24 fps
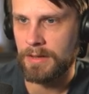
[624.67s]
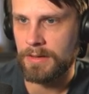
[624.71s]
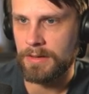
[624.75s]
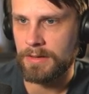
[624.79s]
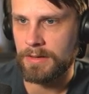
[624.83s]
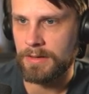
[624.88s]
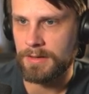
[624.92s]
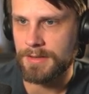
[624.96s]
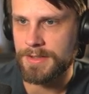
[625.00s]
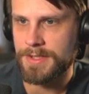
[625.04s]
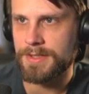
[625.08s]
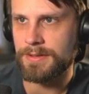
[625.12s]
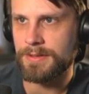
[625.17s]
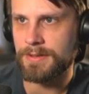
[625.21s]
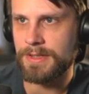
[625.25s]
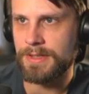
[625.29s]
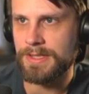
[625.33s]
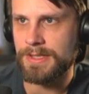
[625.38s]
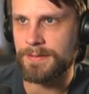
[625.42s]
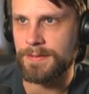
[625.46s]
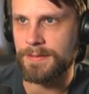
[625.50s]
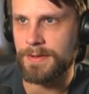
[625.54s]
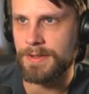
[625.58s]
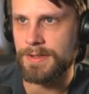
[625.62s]
let's do
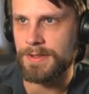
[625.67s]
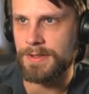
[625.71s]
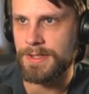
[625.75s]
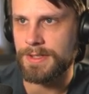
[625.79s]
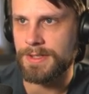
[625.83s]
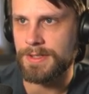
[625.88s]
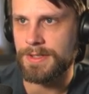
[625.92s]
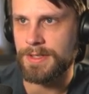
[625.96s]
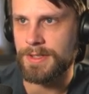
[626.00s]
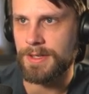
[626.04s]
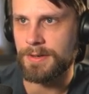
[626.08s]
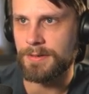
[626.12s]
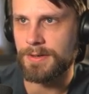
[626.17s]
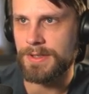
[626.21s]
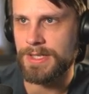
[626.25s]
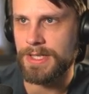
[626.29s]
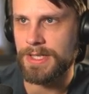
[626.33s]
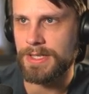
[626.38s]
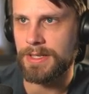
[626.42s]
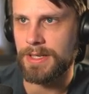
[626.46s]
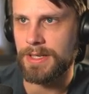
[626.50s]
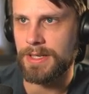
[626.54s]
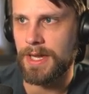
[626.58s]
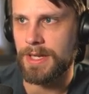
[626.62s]
this first. There's no
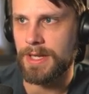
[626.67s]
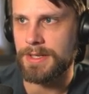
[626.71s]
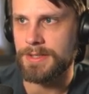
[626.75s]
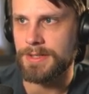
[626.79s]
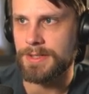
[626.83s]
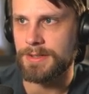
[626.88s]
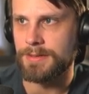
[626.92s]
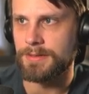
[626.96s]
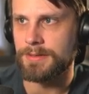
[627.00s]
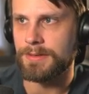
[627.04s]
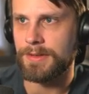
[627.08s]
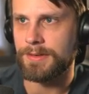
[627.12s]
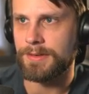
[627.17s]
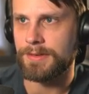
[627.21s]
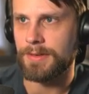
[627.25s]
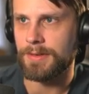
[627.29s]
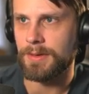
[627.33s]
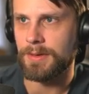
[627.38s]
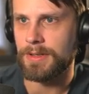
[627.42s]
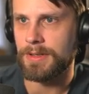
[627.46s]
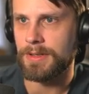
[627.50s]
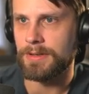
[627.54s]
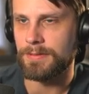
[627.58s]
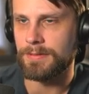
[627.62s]
reason not to. Let's
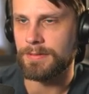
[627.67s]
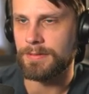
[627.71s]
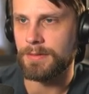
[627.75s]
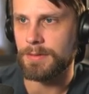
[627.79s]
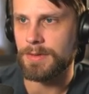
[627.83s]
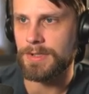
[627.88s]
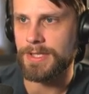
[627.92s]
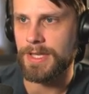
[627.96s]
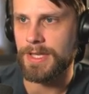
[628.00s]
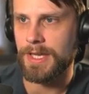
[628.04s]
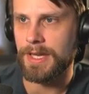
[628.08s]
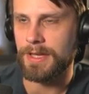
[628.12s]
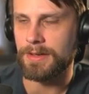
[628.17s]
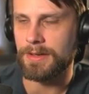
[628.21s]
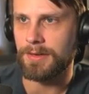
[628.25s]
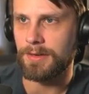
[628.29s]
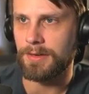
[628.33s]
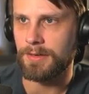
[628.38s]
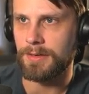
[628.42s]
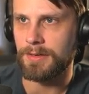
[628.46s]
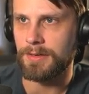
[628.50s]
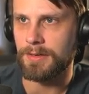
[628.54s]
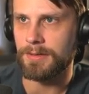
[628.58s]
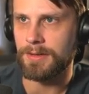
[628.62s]
go ahead and force that
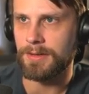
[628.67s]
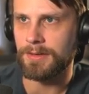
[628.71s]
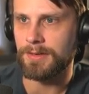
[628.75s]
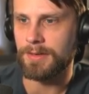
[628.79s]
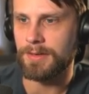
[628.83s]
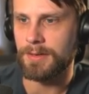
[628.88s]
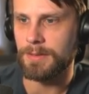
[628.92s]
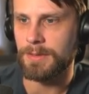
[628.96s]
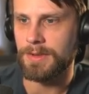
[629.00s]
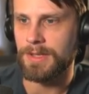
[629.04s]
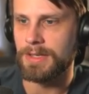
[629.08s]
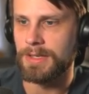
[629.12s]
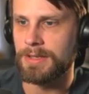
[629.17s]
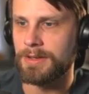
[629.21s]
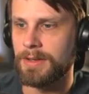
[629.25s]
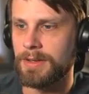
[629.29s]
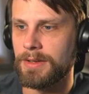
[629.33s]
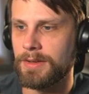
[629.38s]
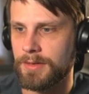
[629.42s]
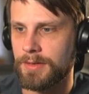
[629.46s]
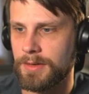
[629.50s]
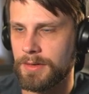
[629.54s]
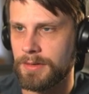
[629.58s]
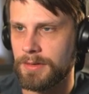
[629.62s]
issue. Let's see what they
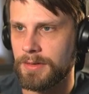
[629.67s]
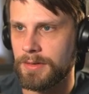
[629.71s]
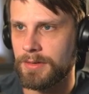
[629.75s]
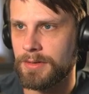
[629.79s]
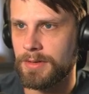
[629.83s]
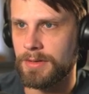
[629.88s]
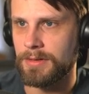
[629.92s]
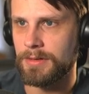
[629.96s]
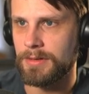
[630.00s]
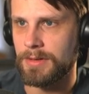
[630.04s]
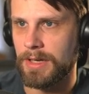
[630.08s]
discard.